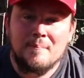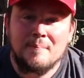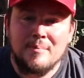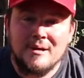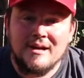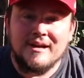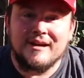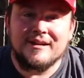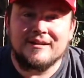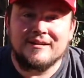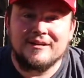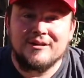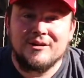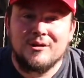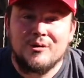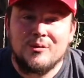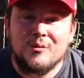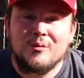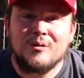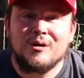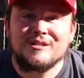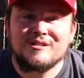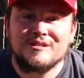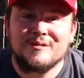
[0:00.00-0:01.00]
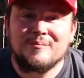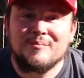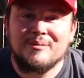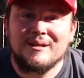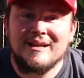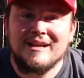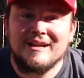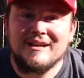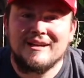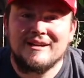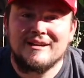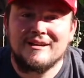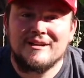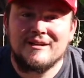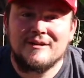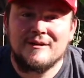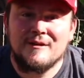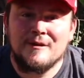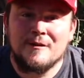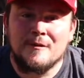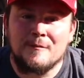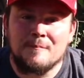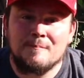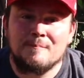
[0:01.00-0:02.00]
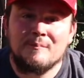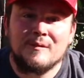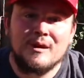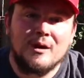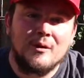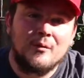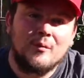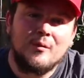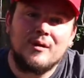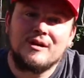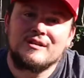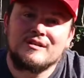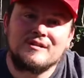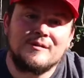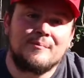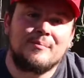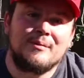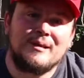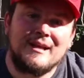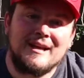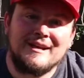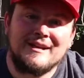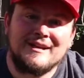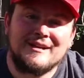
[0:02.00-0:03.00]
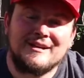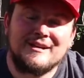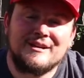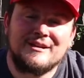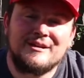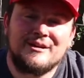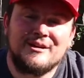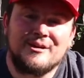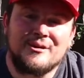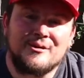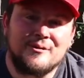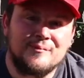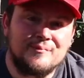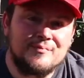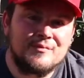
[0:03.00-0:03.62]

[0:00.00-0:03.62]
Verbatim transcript: But what's a plant gonna do? What's a plant gonna do?